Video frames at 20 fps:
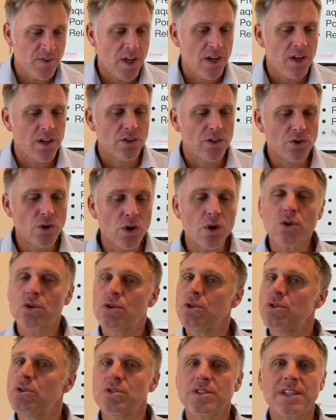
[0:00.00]
No
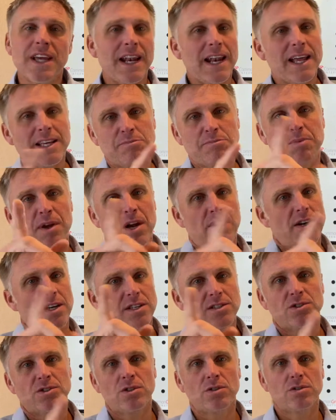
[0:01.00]
cruce las
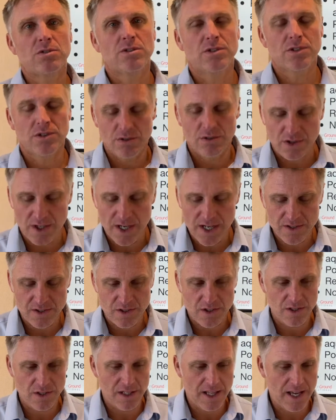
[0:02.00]
piernas. Don't cross
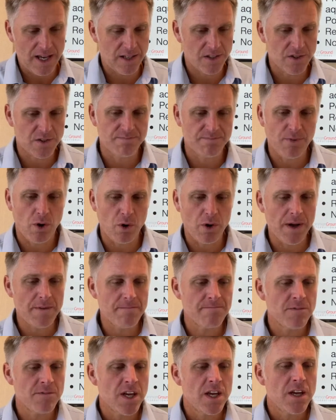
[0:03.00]
your legs, okay?
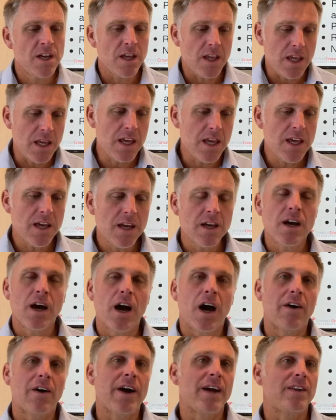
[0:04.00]

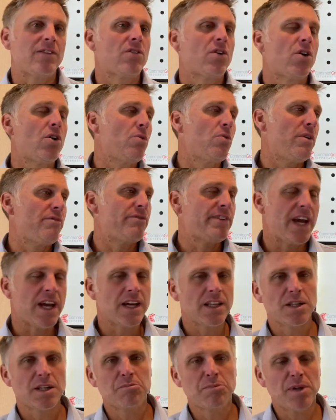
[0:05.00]
All right, so we've
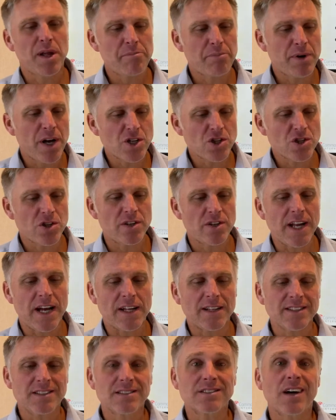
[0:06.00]
taken the blood pressure.
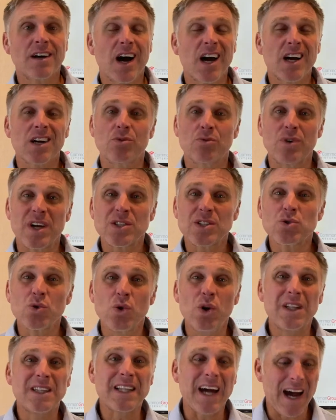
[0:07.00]
Now let's talk
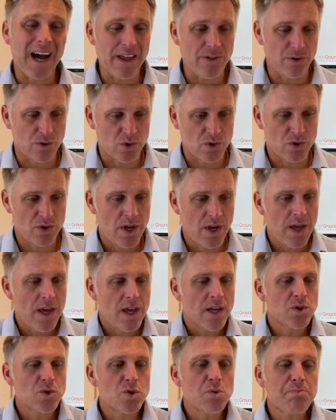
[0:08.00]
resultados.
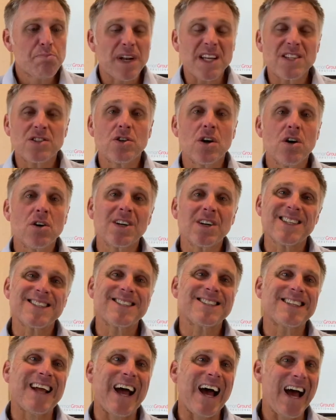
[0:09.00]
Su presión
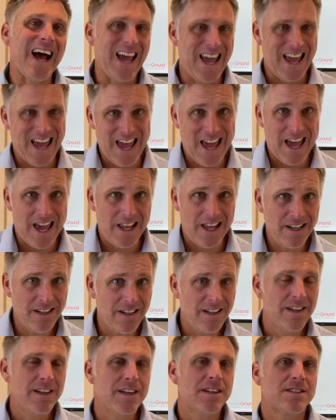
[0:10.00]
está
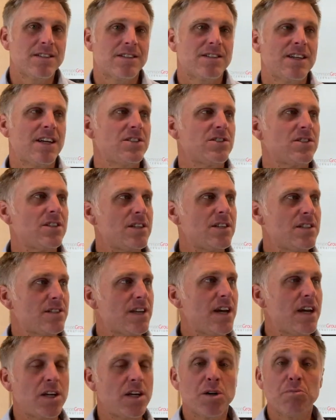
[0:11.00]
en, it's essentially
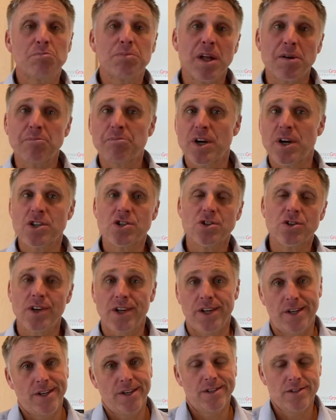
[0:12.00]
saying your blood pressure
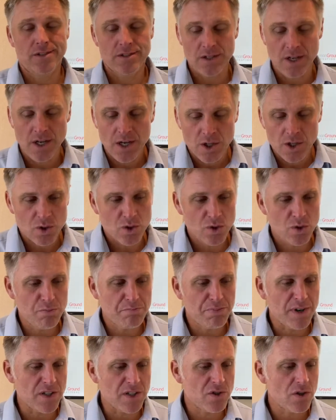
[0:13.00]
is, su
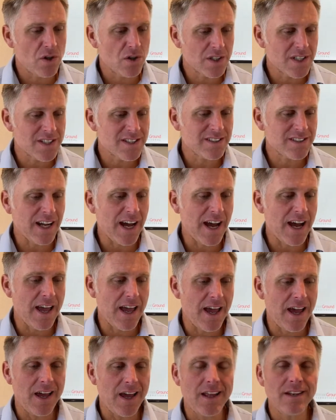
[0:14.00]
presión está
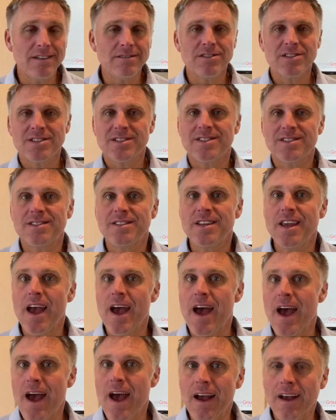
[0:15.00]
en
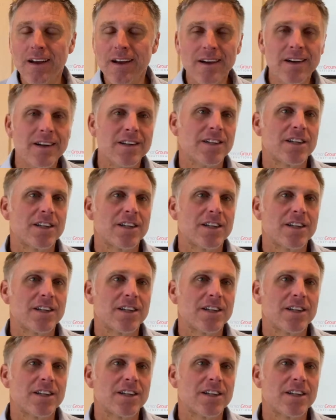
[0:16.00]
100.